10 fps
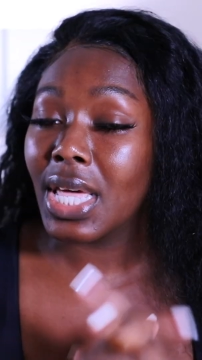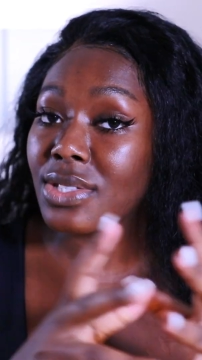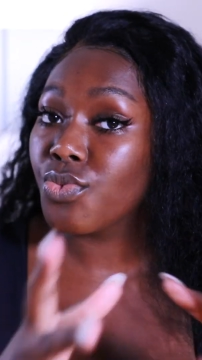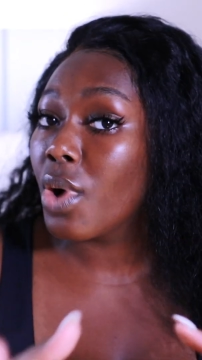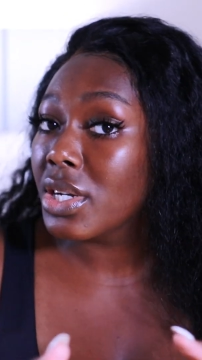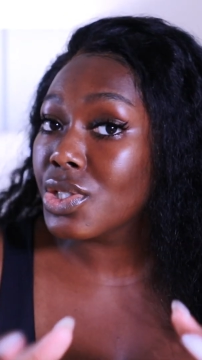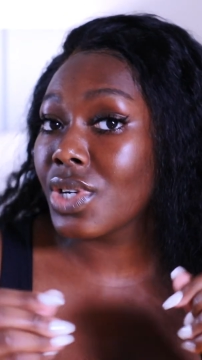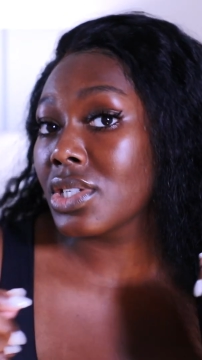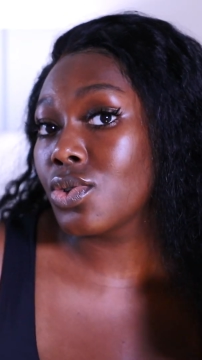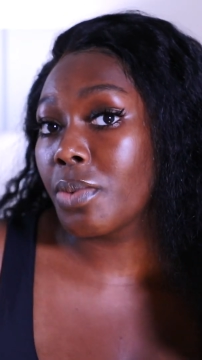So that's one
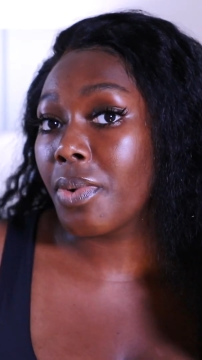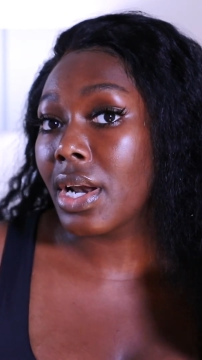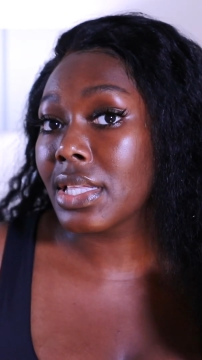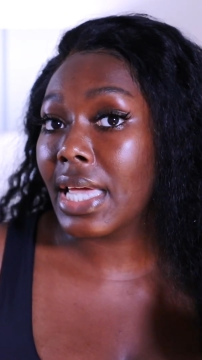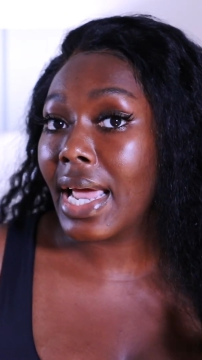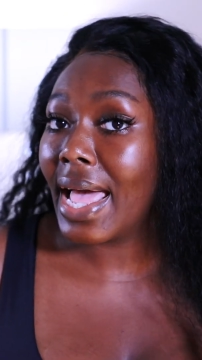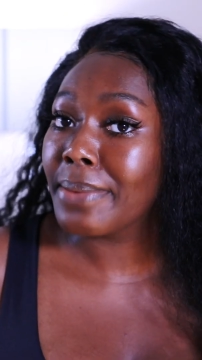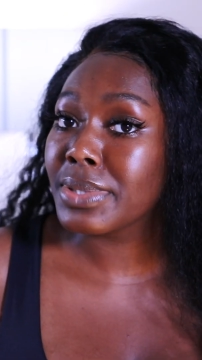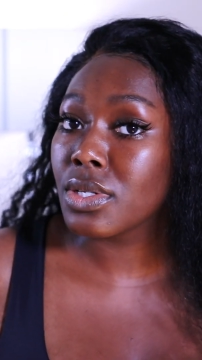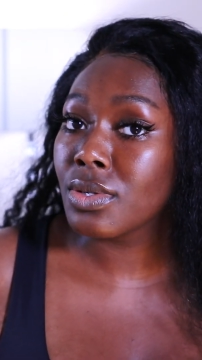drugstore product that I
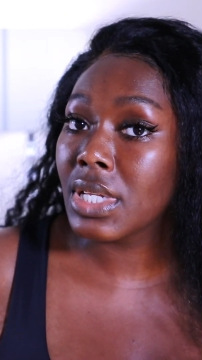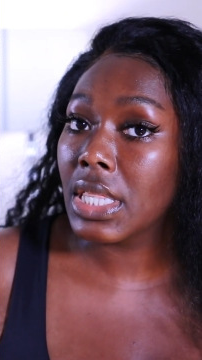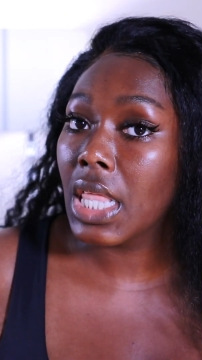absolutely